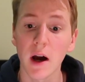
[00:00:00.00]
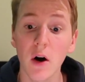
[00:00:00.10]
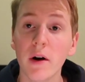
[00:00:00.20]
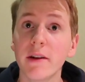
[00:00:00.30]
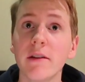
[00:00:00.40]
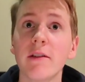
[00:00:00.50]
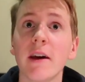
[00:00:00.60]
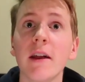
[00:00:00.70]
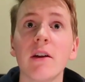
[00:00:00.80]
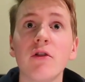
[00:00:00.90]
Oh, I didn't
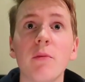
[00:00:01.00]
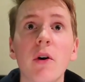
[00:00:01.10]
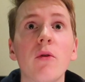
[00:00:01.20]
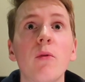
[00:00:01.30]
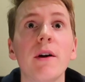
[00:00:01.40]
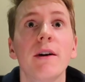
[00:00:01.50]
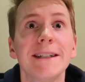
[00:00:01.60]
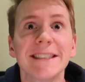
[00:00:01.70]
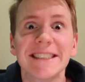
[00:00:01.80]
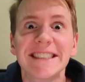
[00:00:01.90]
say that. Tomorrow we're
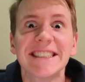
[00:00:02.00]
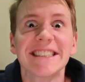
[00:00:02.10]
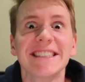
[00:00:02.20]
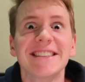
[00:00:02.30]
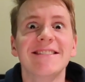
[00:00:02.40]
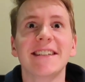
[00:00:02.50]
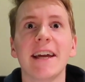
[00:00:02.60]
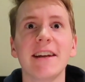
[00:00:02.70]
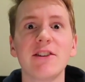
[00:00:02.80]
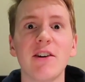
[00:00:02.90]

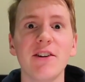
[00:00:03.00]
getting to...